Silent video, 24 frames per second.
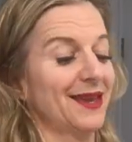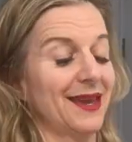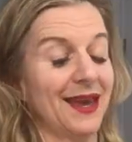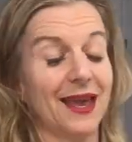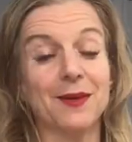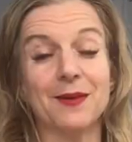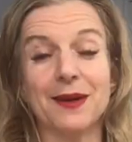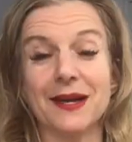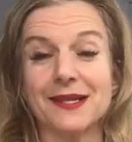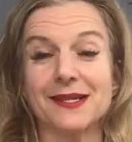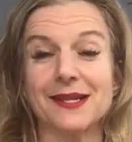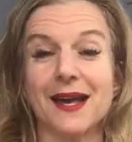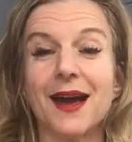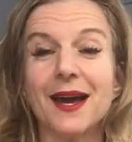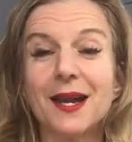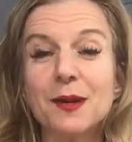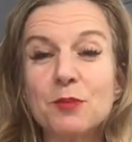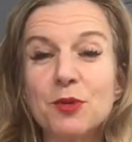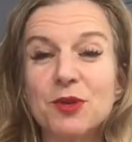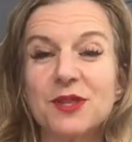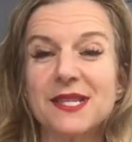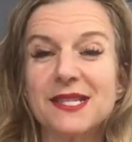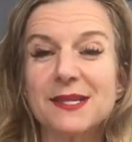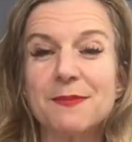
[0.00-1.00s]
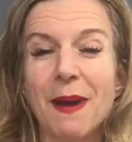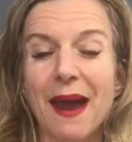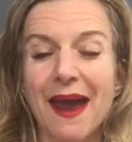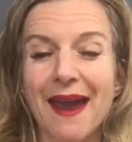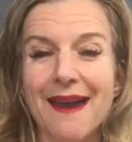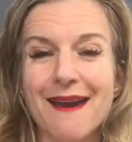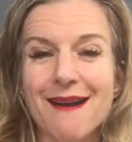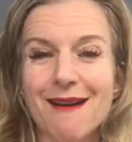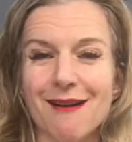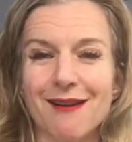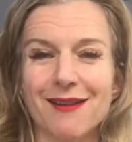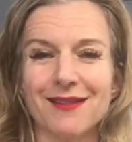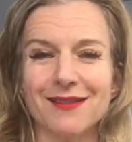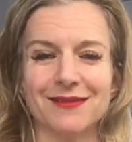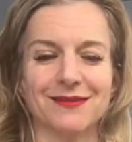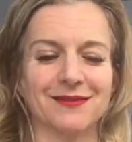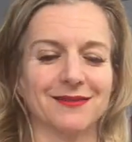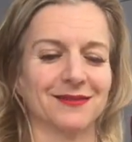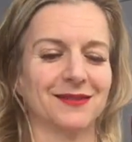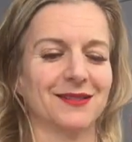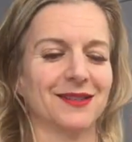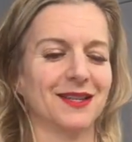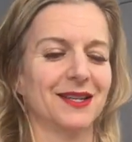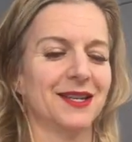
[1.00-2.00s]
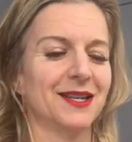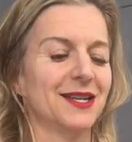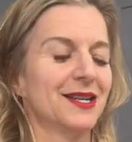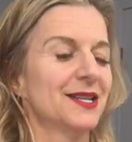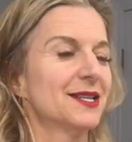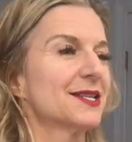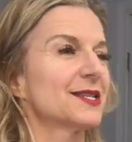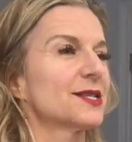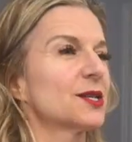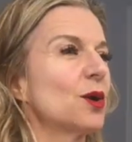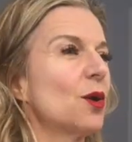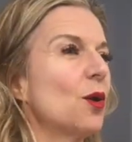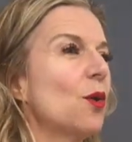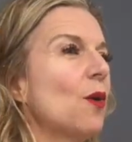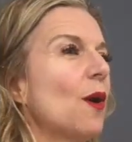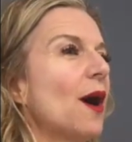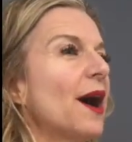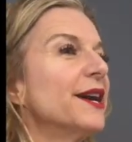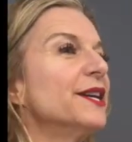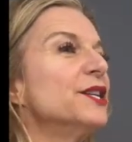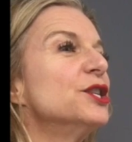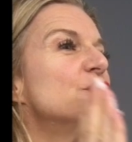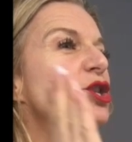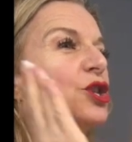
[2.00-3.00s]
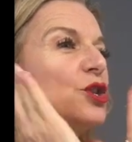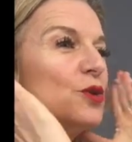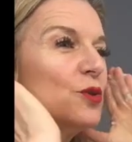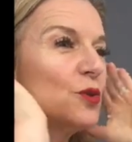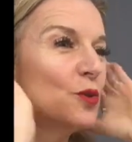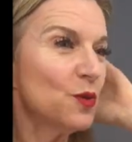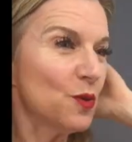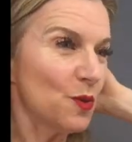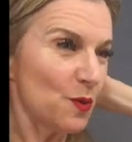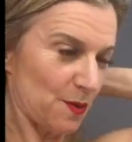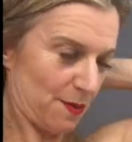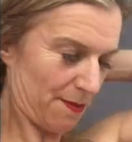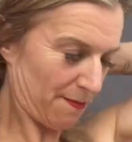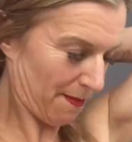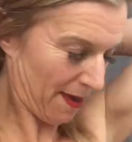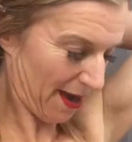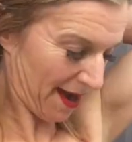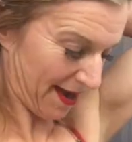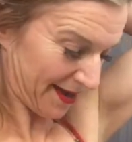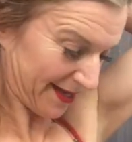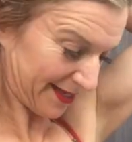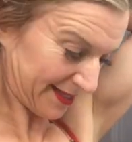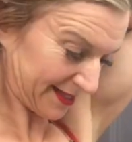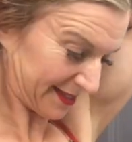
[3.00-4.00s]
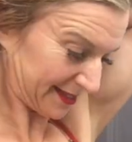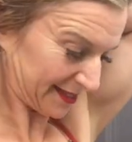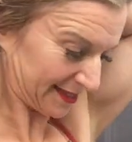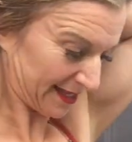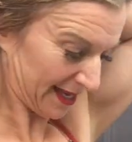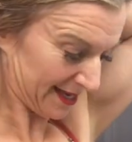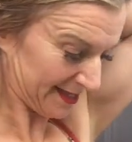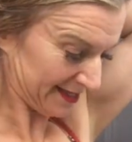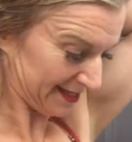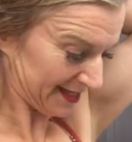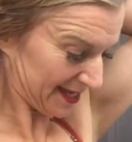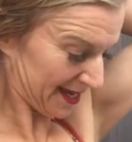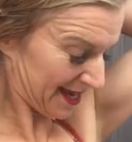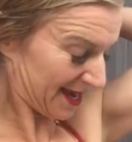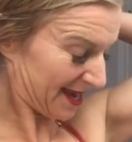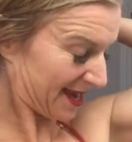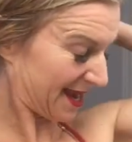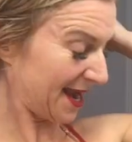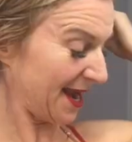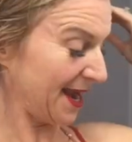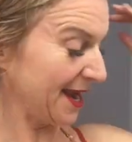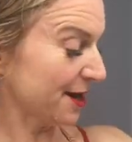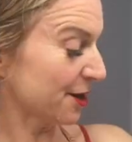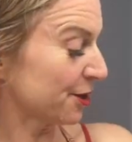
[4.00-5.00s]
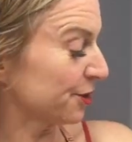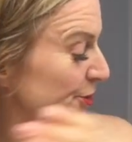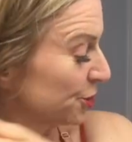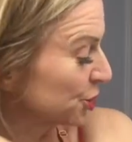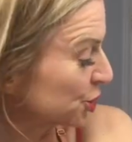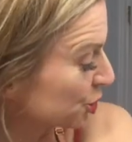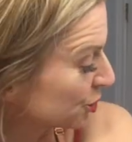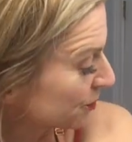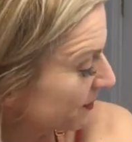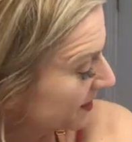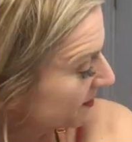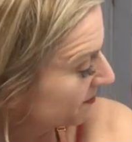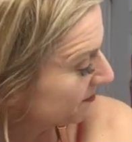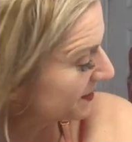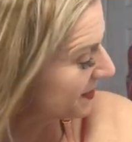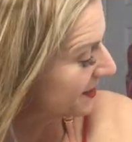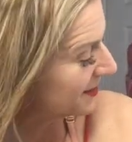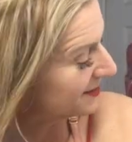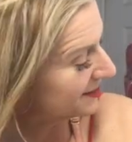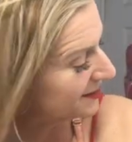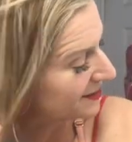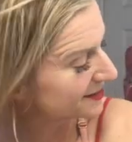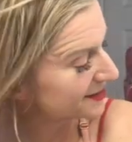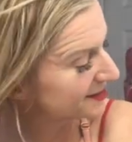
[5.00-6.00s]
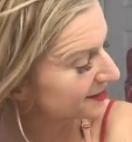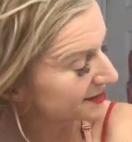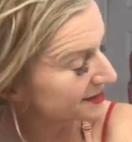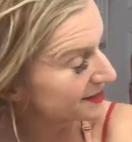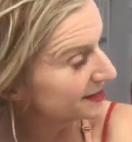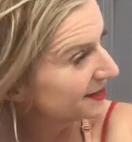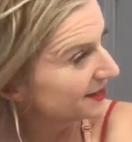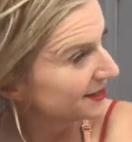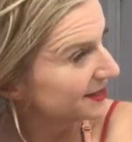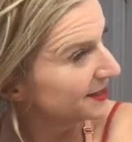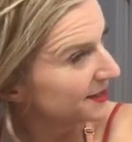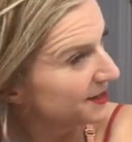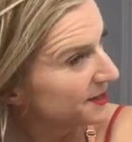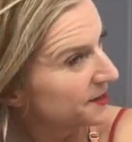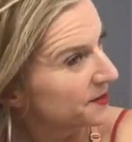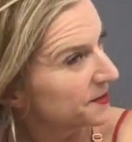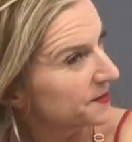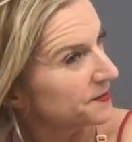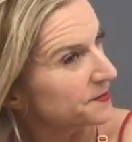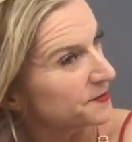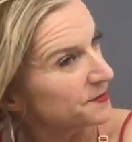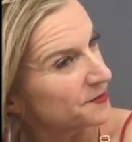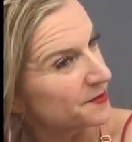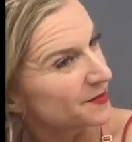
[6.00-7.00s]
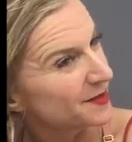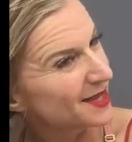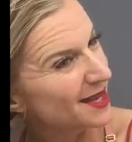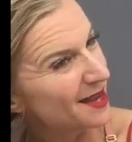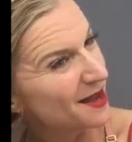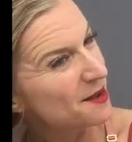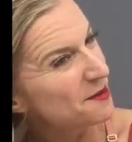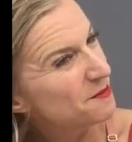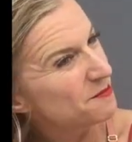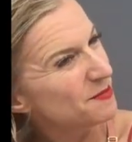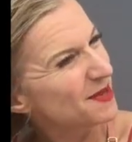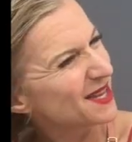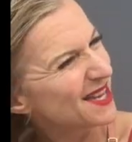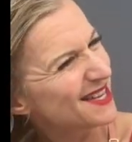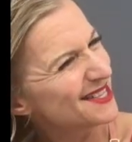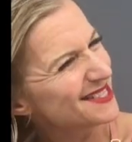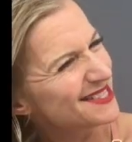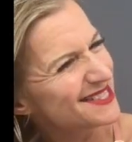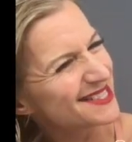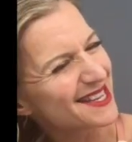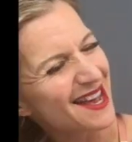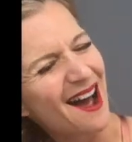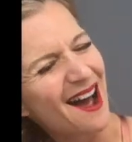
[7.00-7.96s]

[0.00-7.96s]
anyways, I'm gonna put this in my hair. So I do my Sunday hair treatments. Because